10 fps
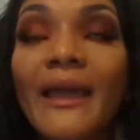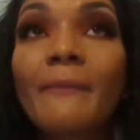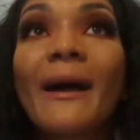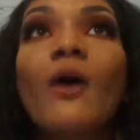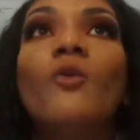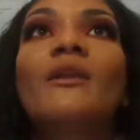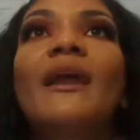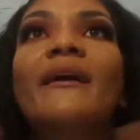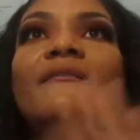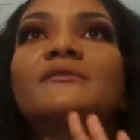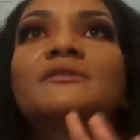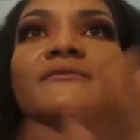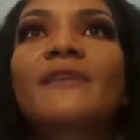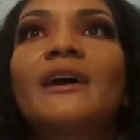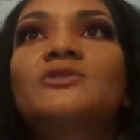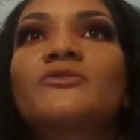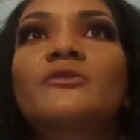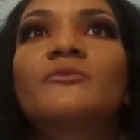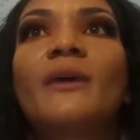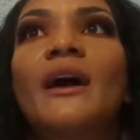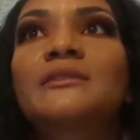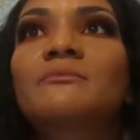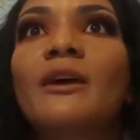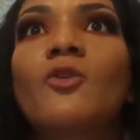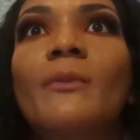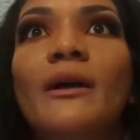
like my whole life just flashed in front of my eyes. I'm like, oh my